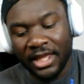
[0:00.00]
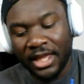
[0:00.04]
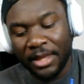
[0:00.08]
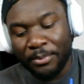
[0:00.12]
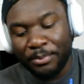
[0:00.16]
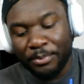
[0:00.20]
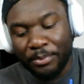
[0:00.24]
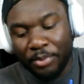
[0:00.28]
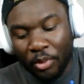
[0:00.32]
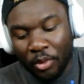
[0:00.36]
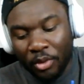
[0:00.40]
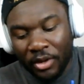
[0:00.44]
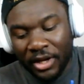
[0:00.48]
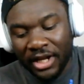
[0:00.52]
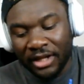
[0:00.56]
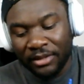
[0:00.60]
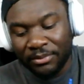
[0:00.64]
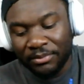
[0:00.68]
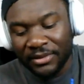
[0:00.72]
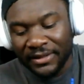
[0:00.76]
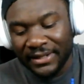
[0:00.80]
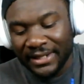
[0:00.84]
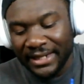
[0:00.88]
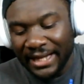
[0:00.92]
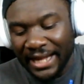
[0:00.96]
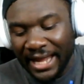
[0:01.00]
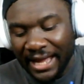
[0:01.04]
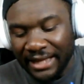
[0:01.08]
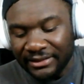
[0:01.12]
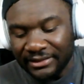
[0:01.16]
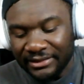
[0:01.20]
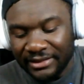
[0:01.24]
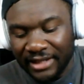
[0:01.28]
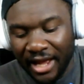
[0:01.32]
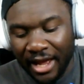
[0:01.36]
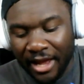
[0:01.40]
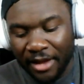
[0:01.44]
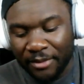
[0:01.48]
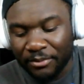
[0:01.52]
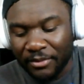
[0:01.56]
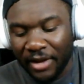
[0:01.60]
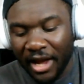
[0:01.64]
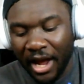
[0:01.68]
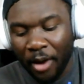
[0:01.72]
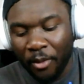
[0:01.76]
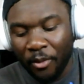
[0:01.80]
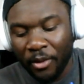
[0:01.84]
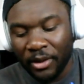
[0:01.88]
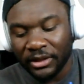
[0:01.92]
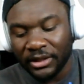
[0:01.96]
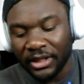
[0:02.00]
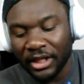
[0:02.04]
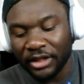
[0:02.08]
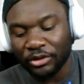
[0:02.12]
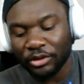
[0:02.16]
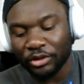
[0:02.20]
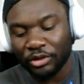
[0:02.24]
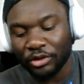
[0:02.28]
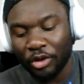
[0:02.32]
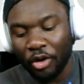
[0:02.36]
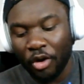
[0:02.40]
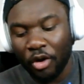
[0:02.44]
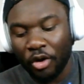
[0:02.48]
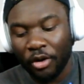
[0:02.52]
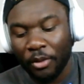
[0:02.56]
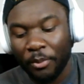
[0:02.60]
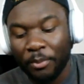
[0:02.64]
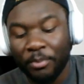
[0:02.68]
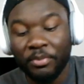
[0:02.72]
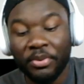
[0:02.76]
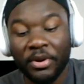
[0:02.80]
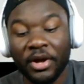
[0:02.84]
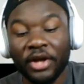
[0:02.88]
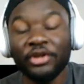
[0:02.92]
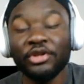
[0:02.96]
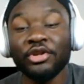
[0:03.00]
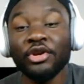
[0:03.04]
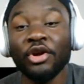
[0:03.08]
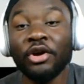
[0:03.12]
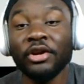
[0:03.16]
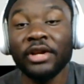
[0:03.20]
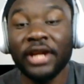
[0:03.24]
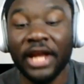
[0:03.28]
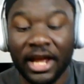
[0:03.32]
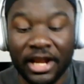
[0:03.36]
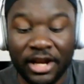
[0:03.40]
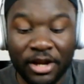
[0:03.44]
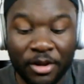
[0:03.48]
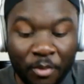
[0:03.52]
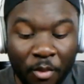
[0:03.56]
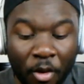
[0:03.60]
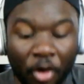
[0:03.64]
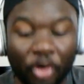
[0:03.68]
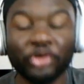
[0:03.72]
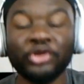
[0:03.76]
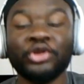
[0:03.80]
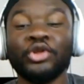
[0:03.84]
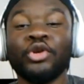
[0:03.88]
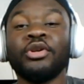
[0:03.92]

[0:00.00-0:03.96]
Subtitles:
He bullied me the last time I wanted to talk, but not anymore.